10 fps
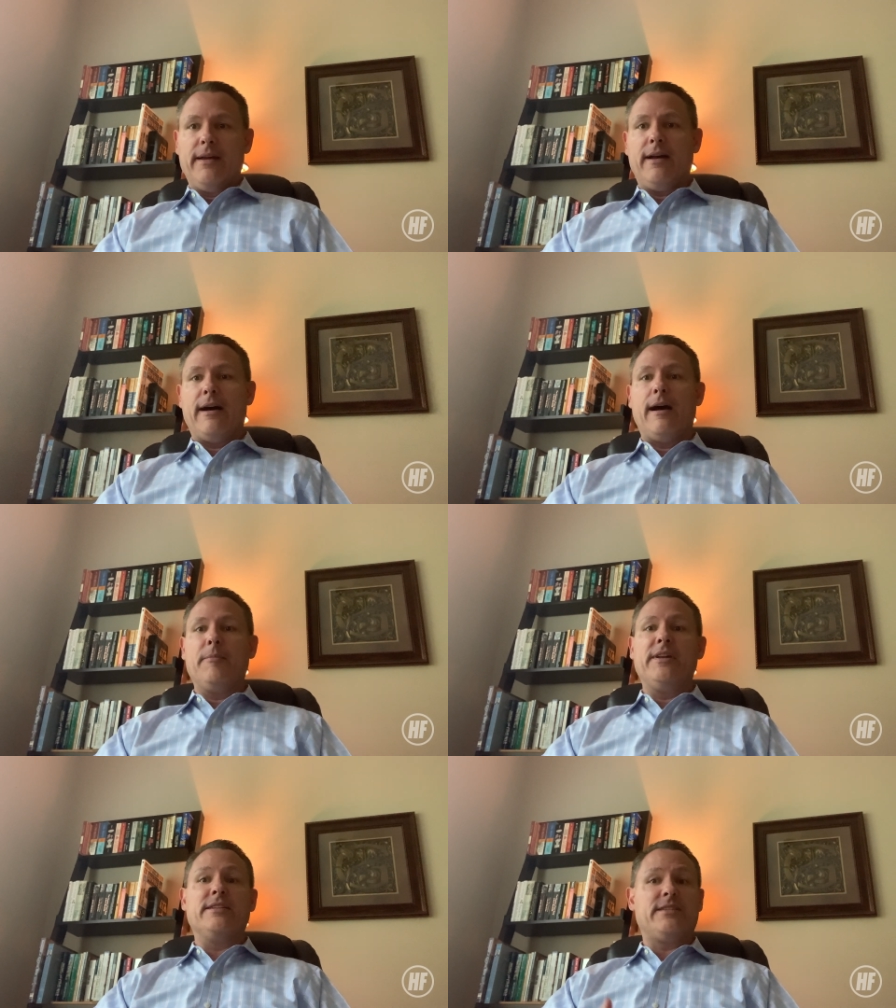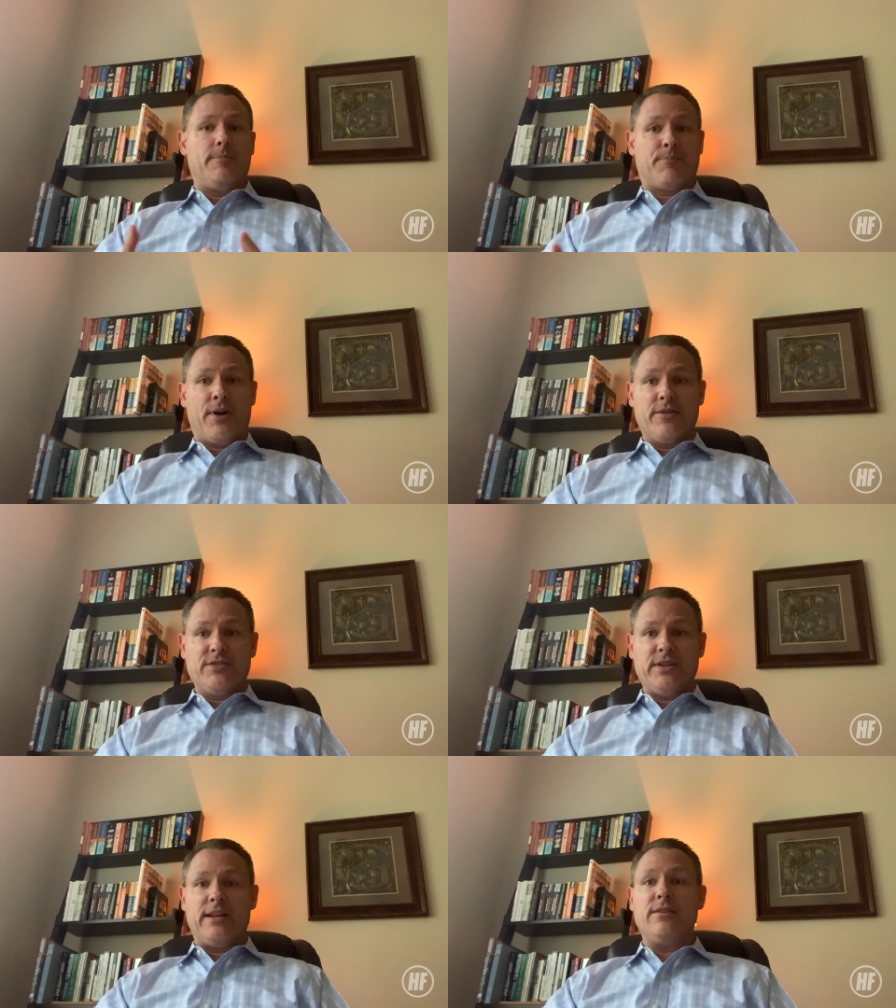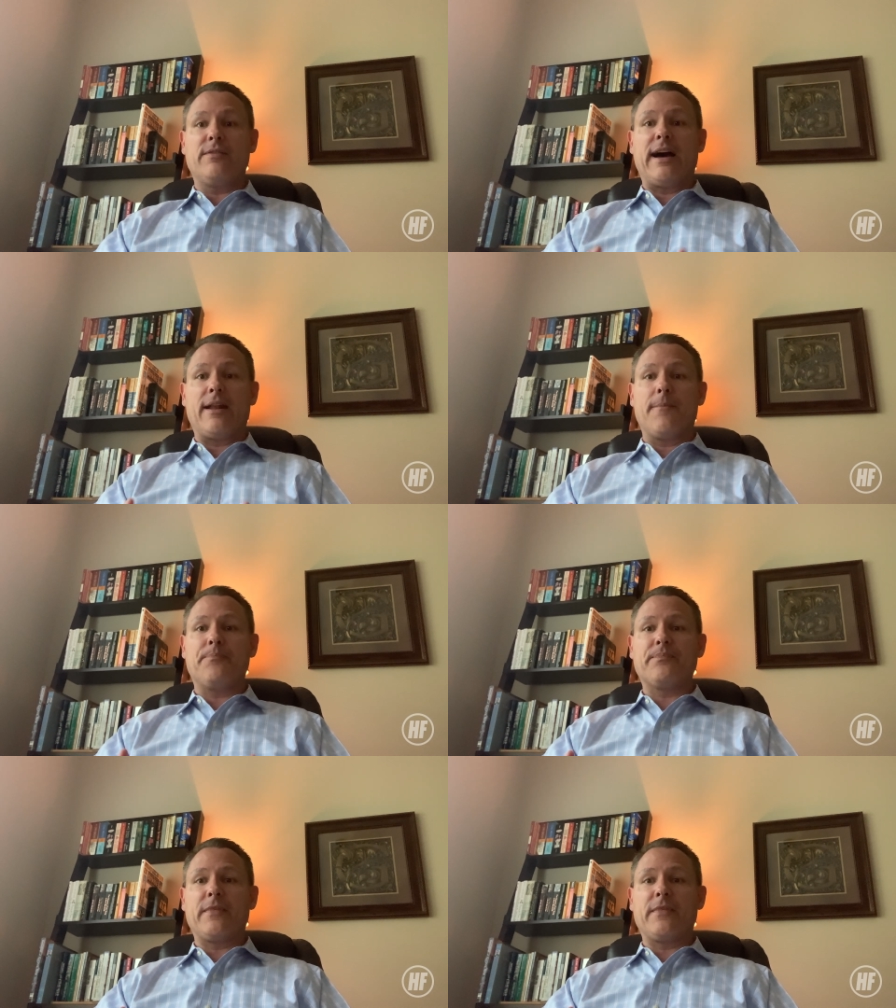um, and it's in person and you've got a,